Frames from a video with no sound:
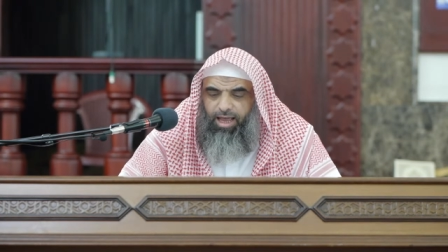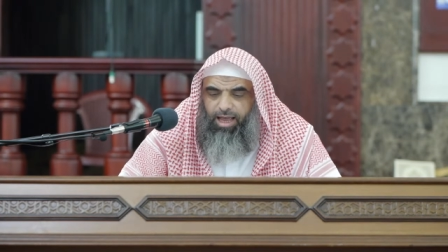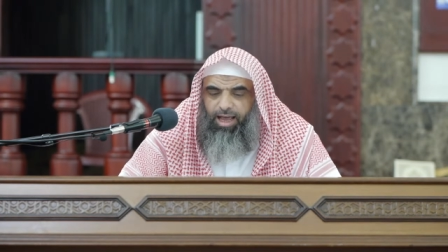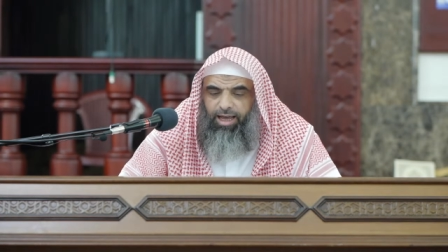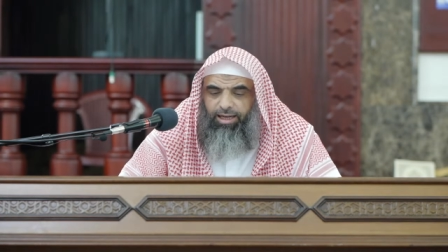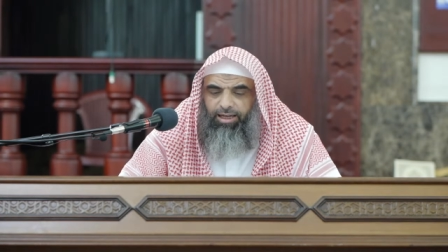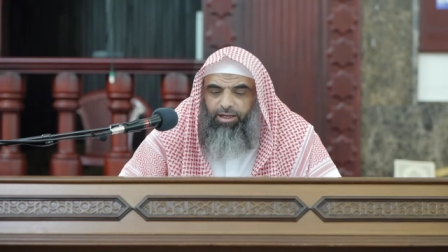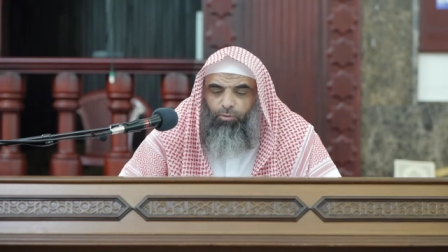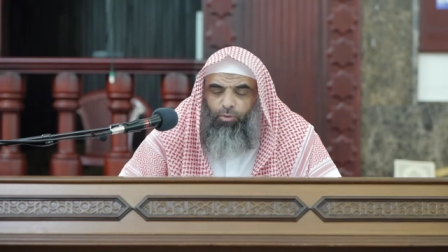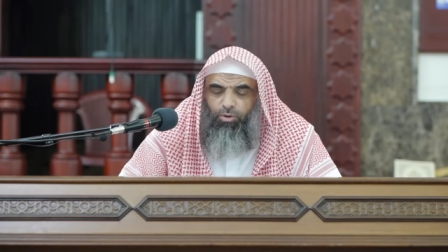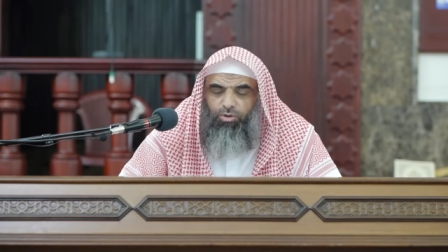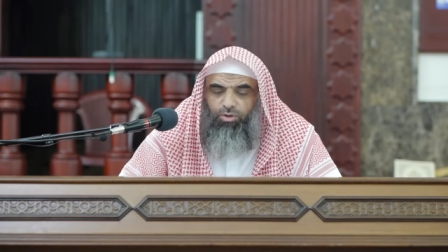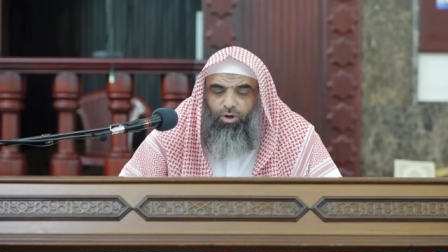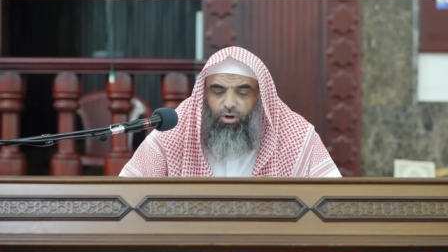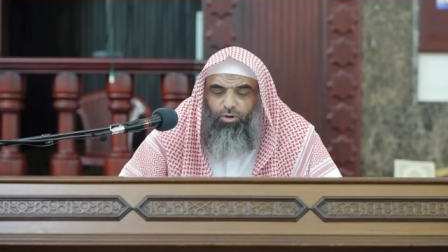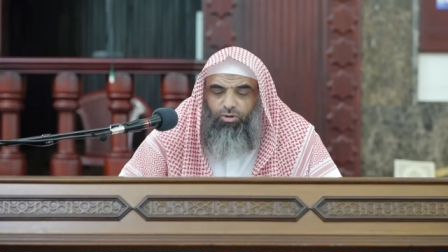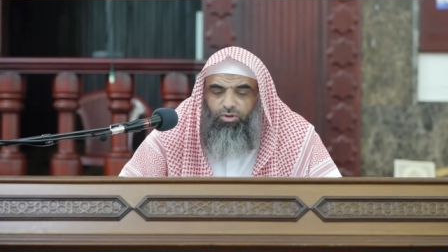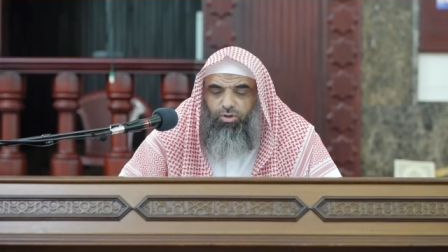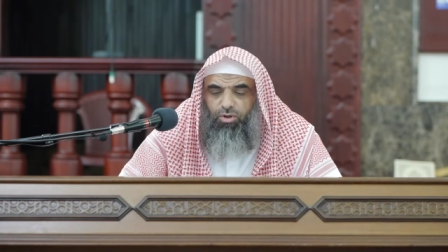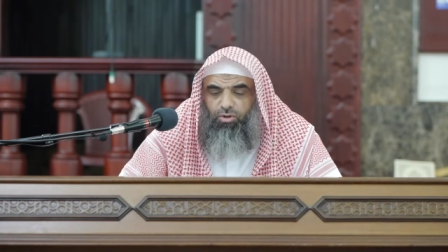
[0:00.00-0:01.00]
And it was
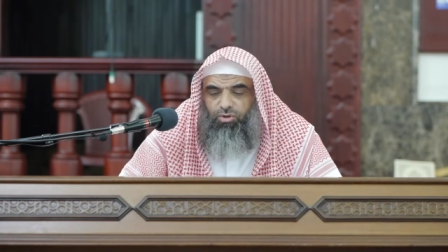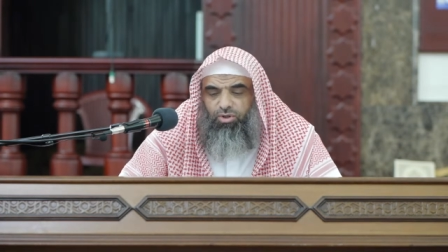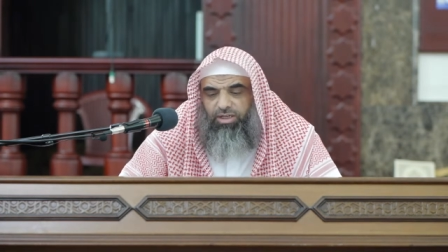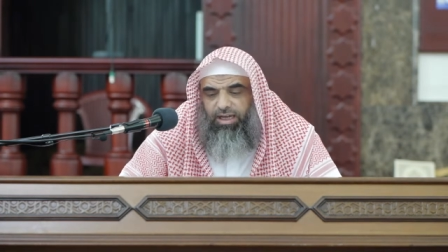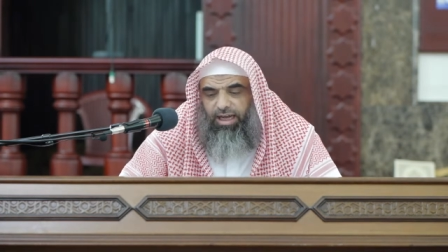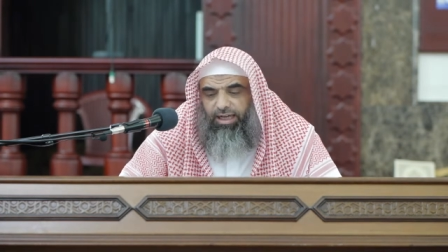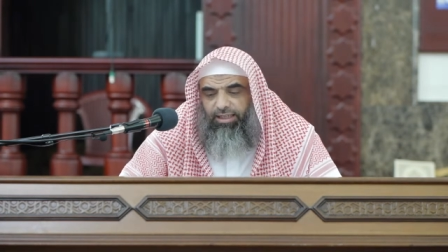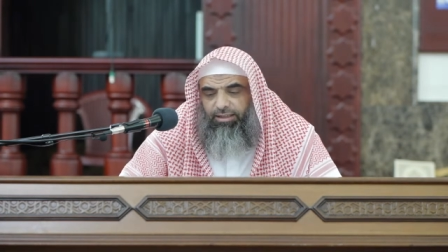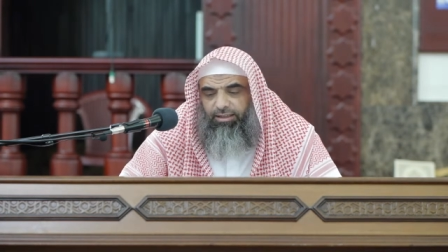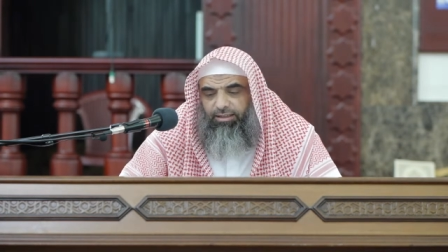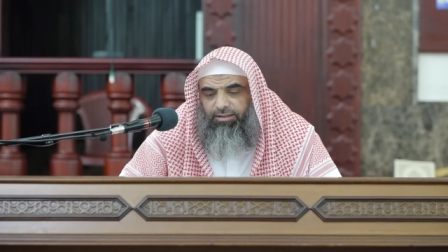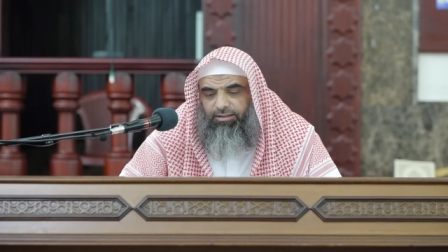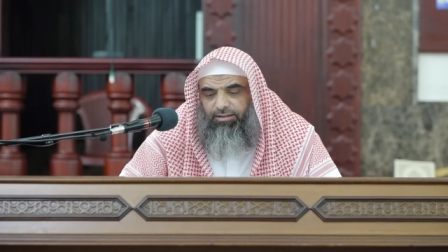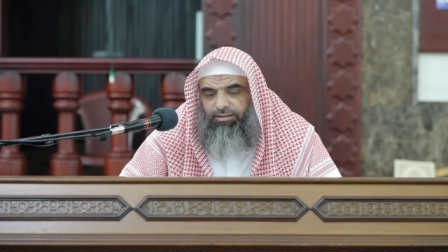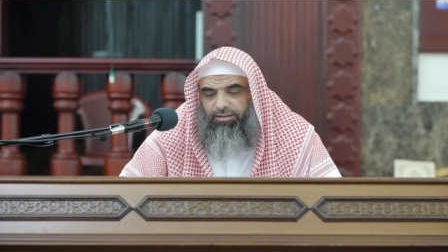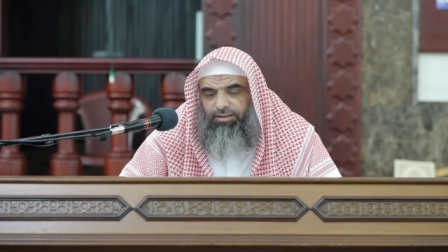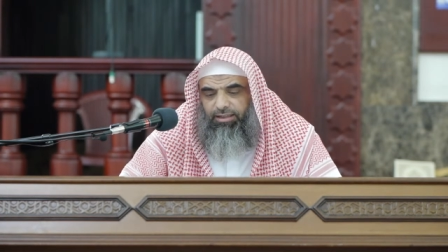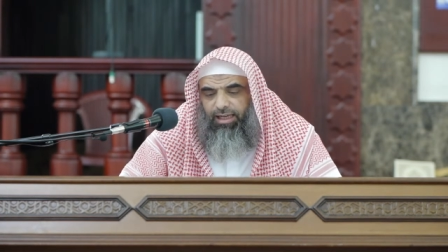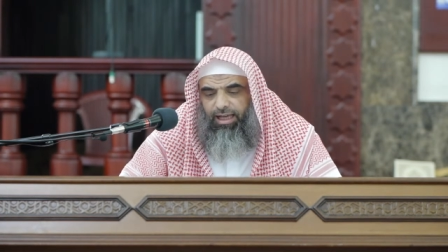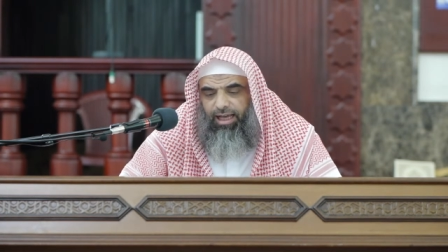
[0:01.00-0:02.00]
also said,
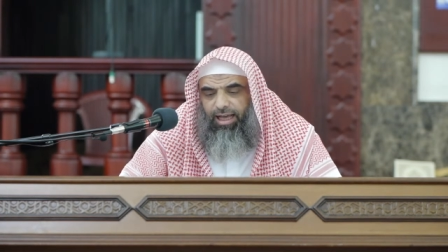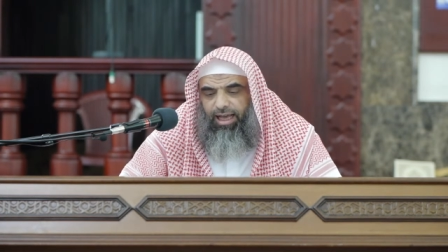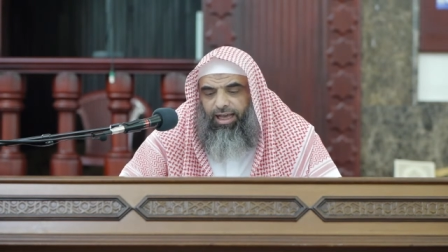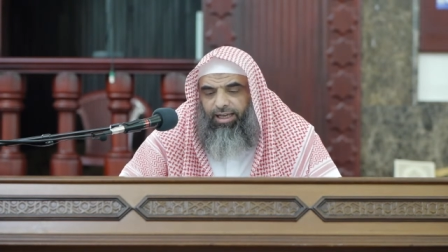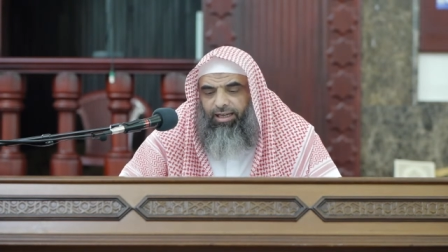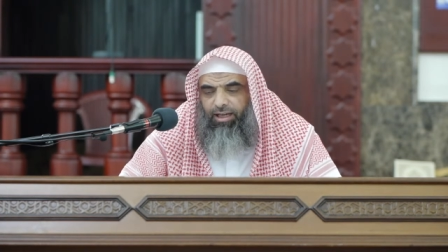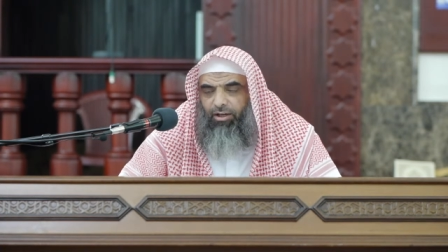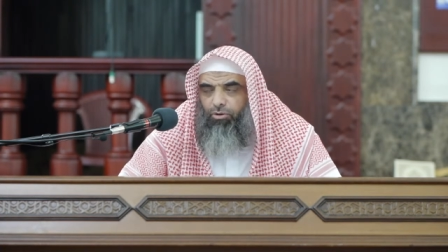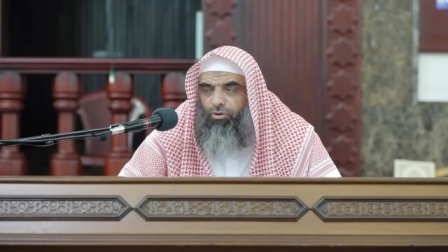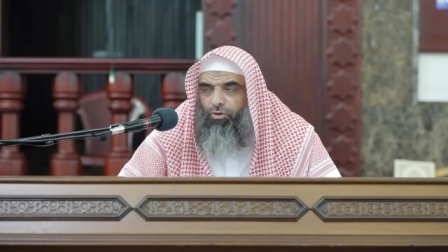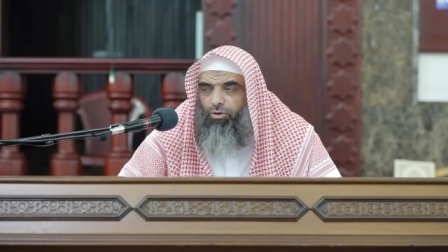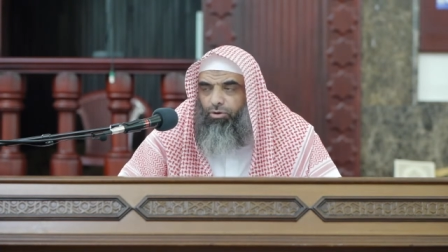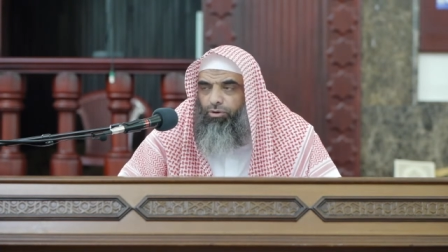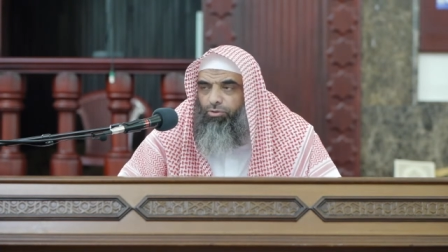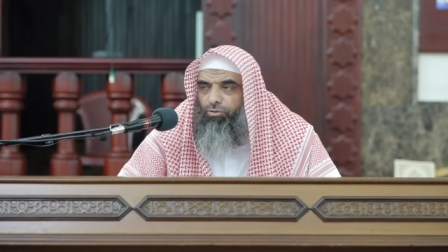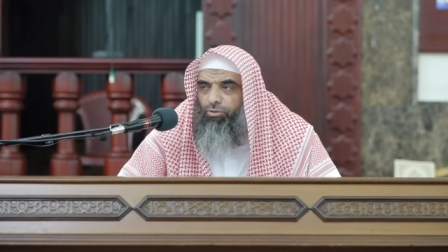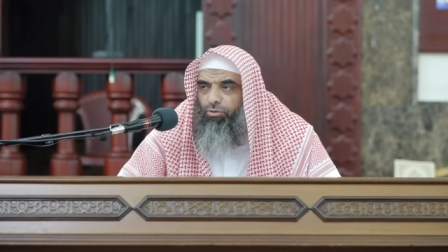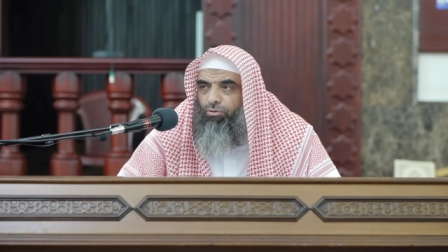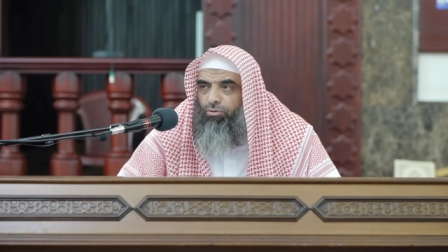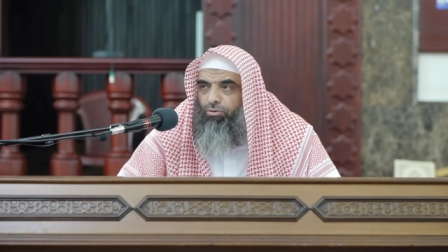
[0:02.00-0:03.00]
and
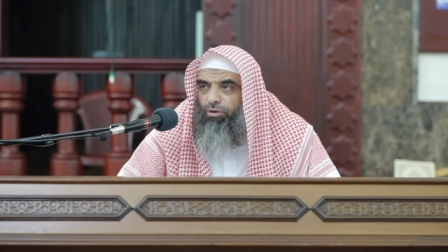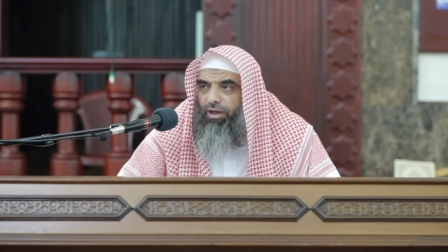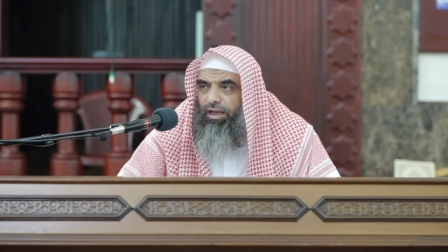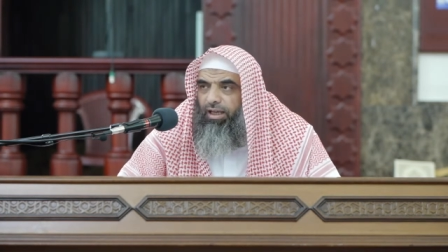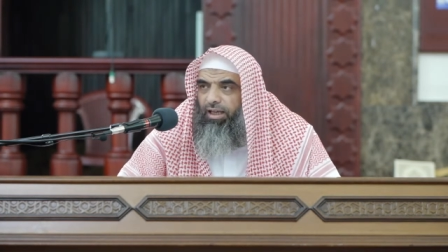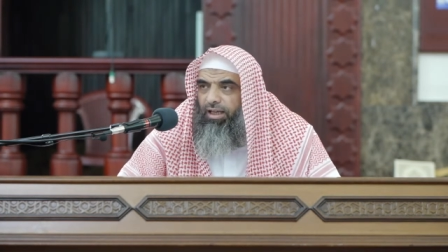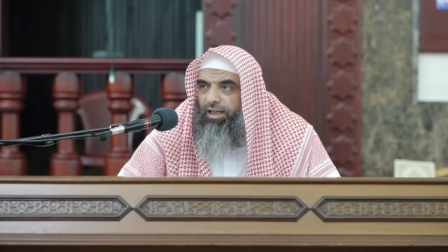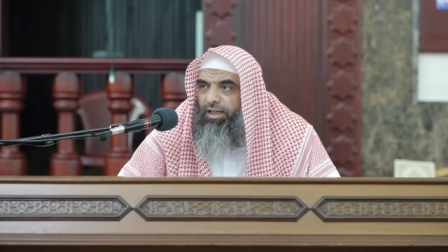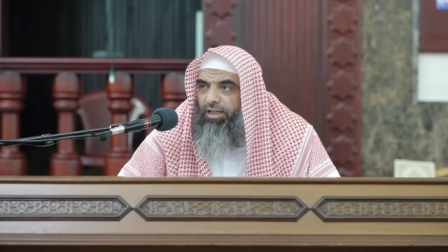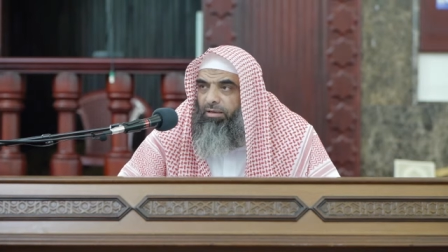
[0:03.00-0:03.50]
according to uh,